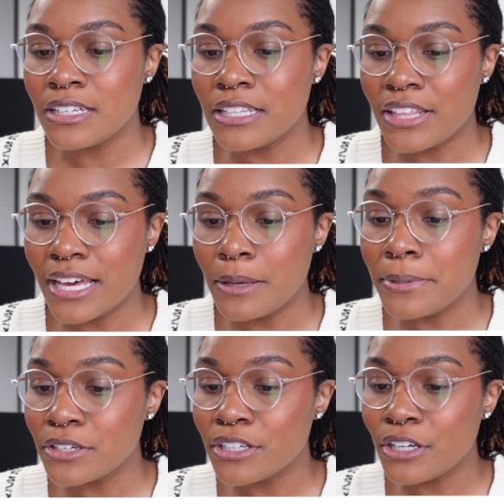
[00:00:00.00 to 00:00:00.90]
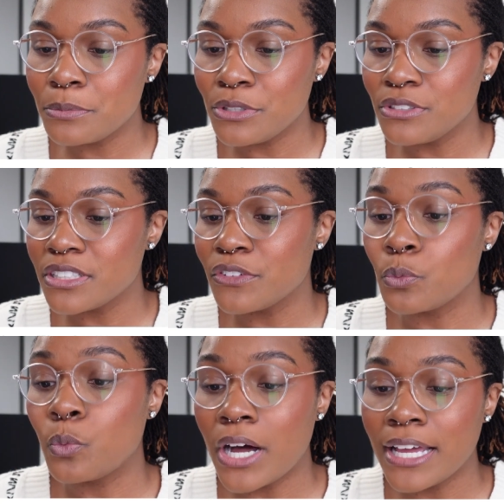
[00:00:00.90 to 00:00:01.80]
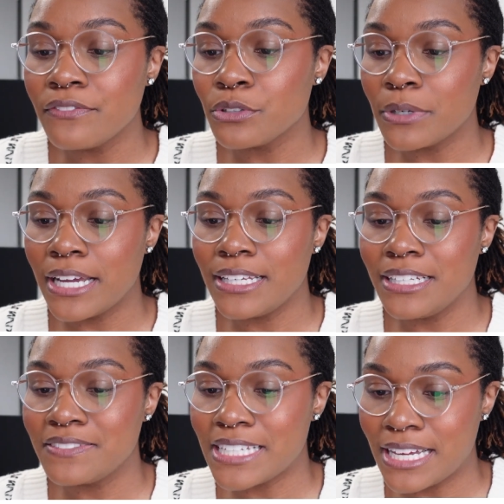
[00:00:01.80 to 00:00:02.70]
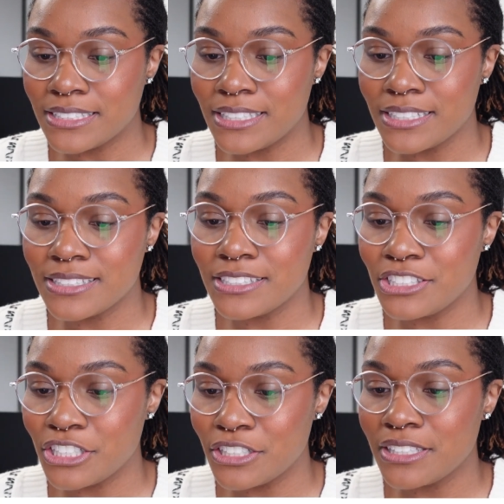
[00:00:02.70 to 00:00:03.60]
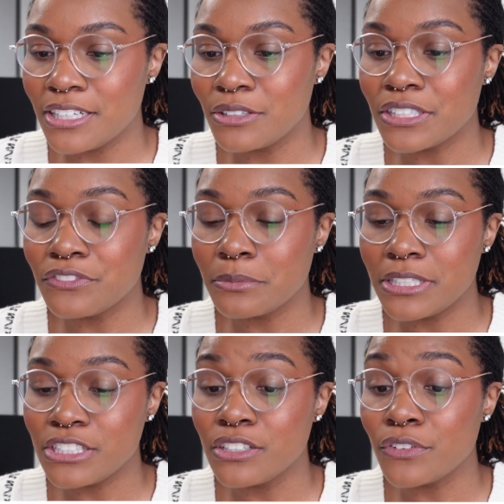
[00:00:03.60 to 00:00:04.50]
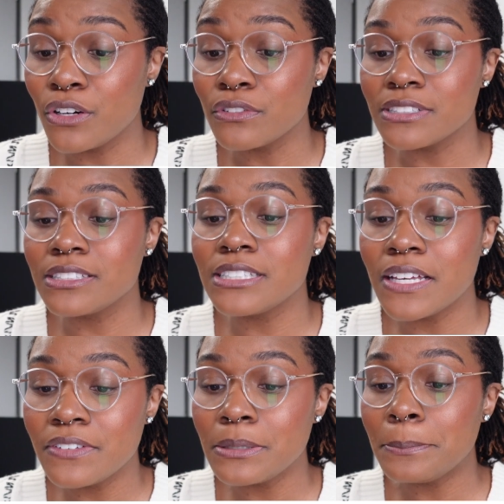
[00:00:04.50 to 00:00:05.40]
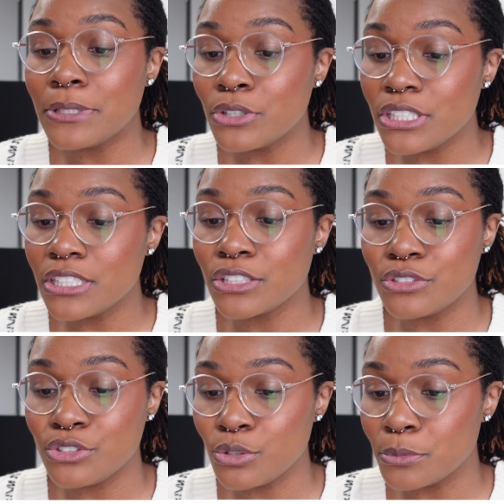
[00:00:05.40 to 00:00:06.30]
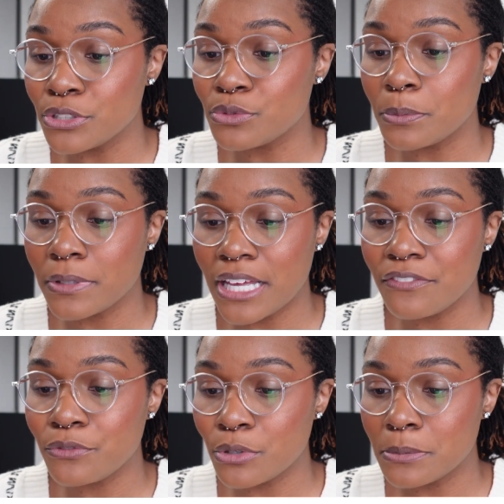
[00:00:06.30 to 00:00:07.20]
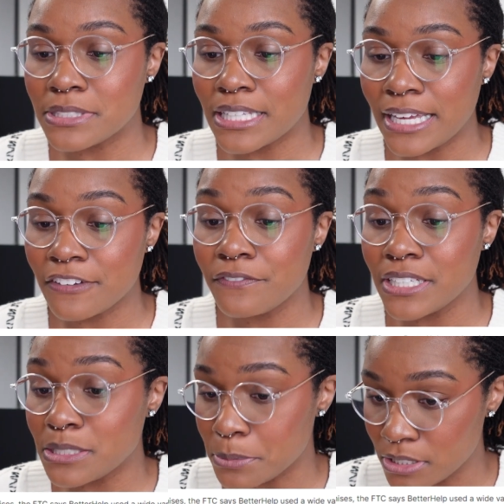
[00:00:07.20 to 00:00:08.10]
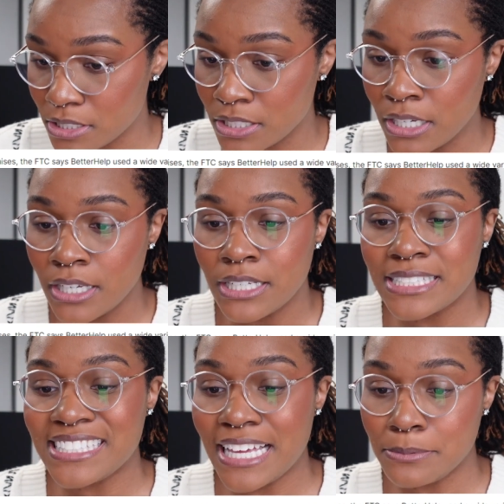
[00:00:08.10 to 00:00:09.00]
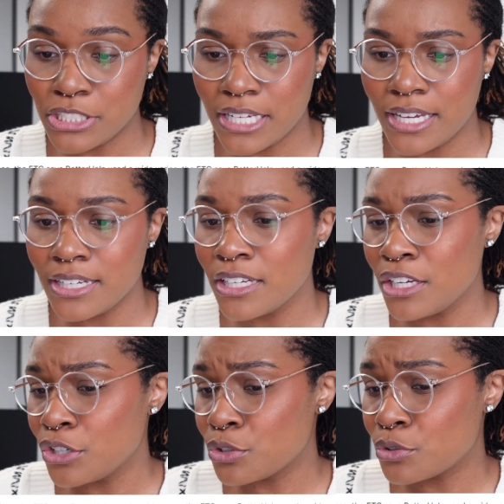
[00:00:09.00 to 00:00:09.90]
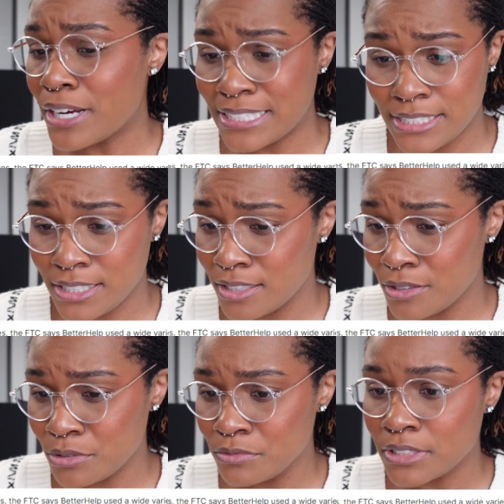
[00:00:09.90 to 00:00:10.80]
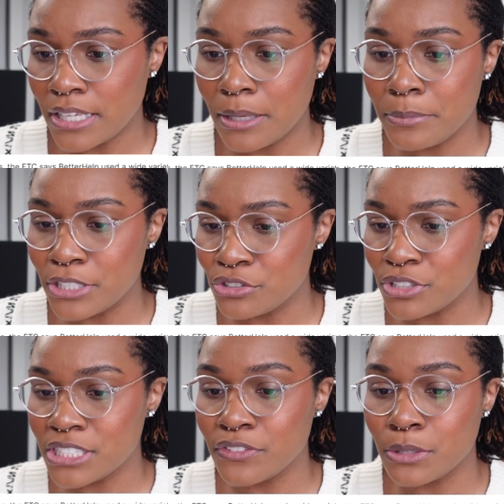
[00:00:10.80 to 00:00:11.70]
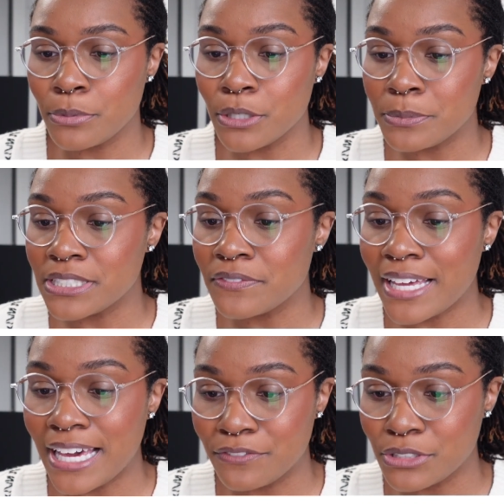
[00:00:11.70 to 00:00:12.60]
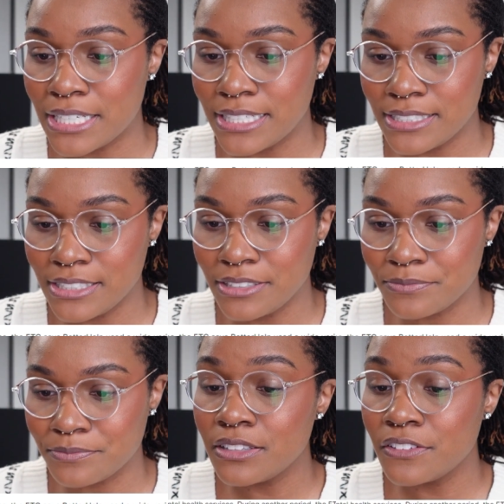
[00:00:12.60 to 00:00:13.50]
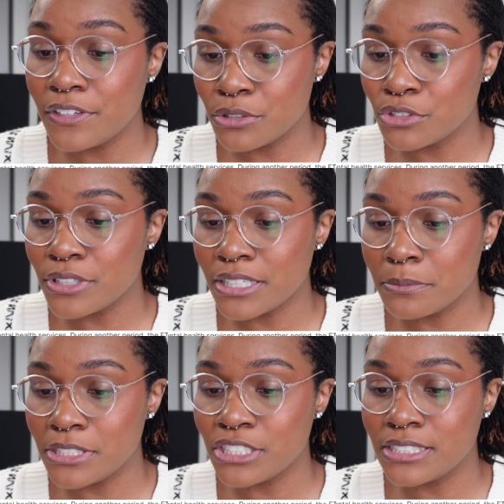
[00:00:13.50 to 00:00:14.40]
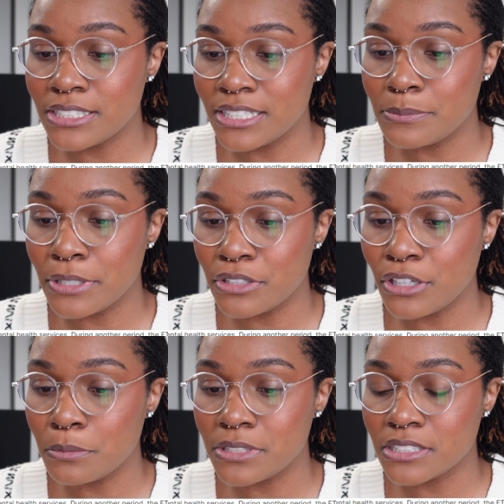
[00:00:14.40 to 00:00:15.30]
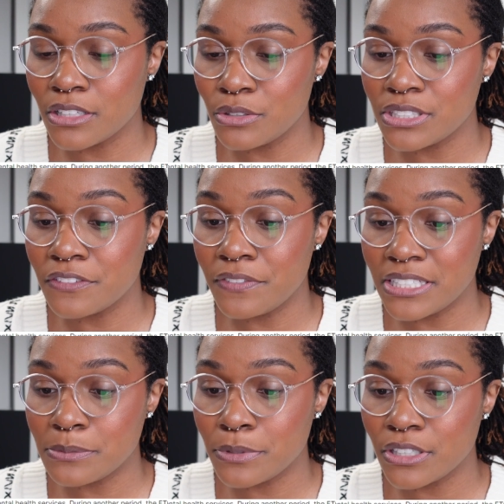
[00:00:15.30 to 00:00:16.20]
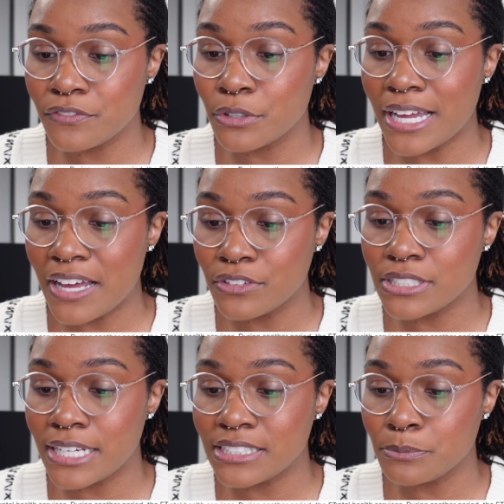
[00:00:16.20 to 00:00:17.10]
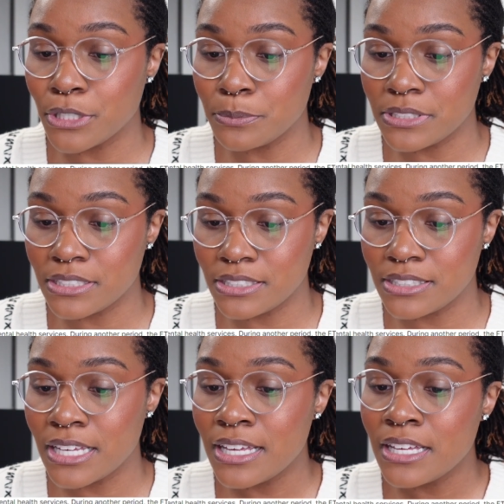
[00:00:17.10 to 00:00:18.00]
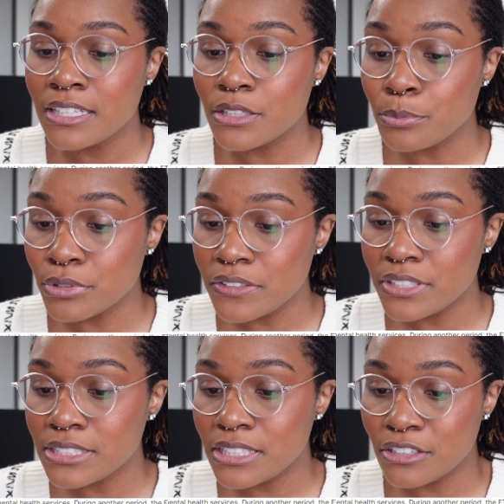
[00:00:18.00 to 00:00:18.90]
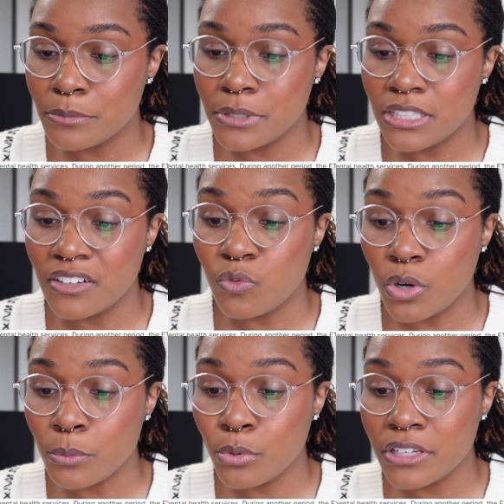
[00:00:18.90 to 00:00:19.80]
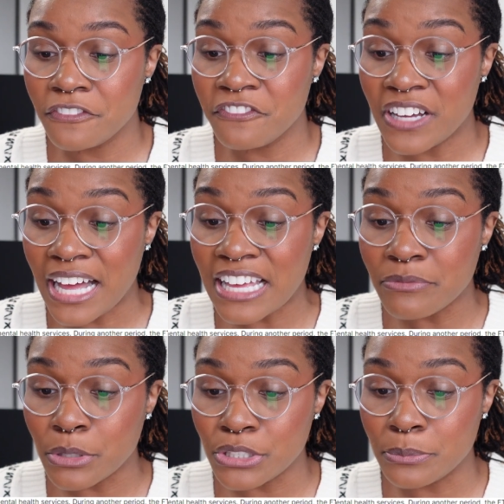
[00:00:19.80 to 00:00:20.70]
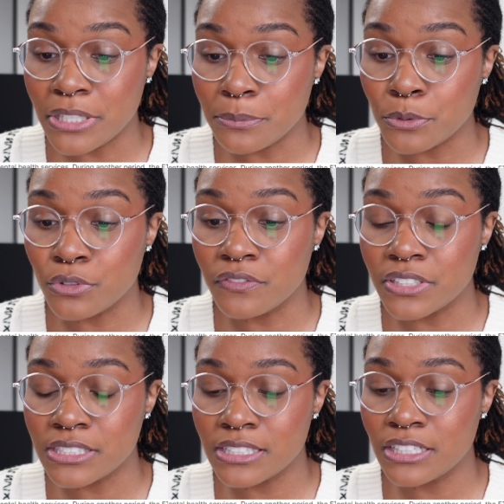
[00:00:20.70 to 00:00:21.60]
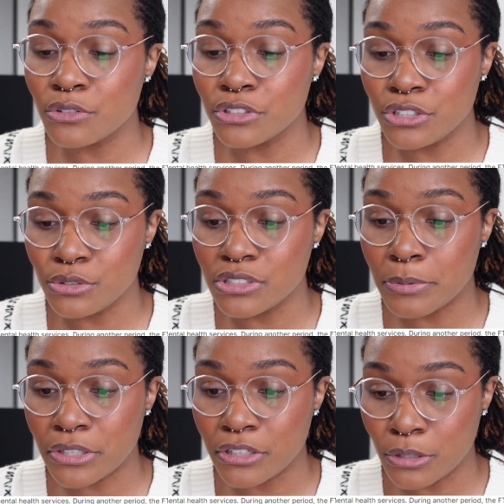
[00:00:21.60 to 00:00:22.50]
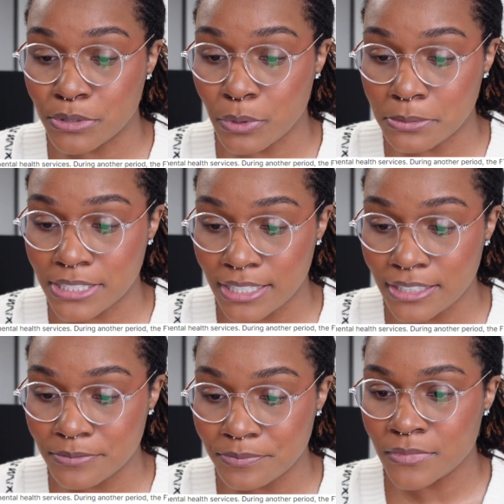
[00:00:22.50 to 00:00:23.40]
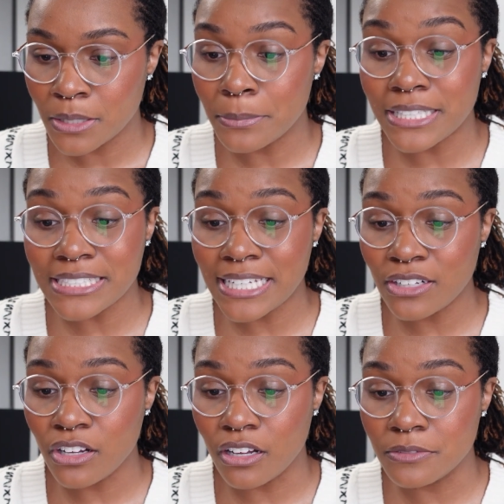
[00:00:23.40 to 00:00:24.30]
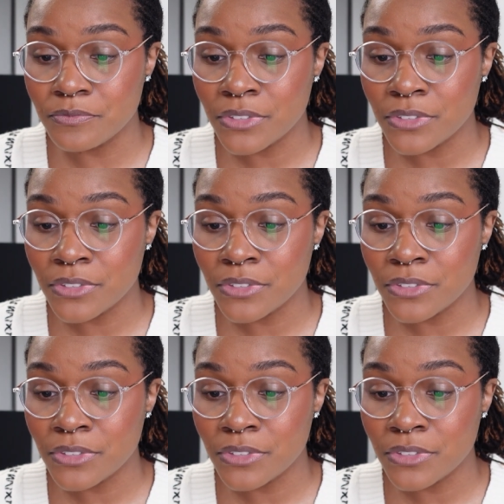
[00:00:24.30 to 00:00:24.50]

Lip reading: that BetterHelp used a wide variety of tactics to share the health information of over 7 million consumers with platforms like Facebook, Snapchat, Criteo, and Pinterest for the purpose of advertising. The Federal Trade Commission says BetterHelp disclosed to Facebook for advertising purposes the previous therapy of 1.5 million people who visited or used BetterHelp's website. But that's not all.